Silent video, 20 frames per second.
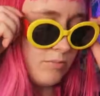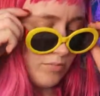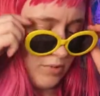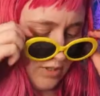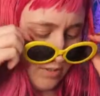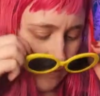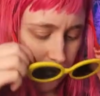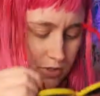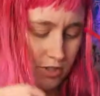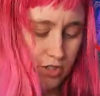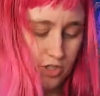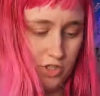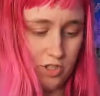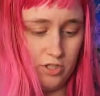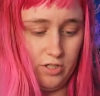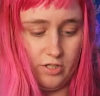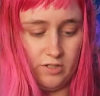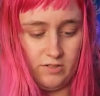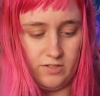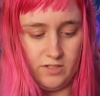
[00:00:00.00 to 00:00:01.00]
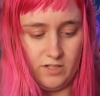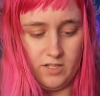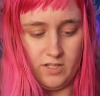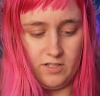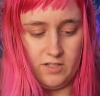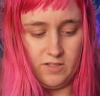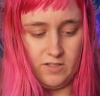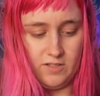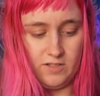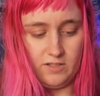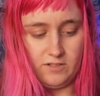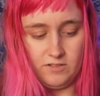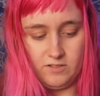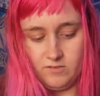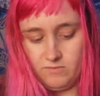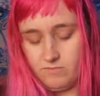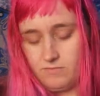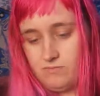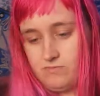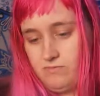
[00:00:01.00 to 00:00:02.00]
but I'm pretty sure that was a kid's
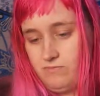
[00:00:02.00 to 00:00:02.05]
size.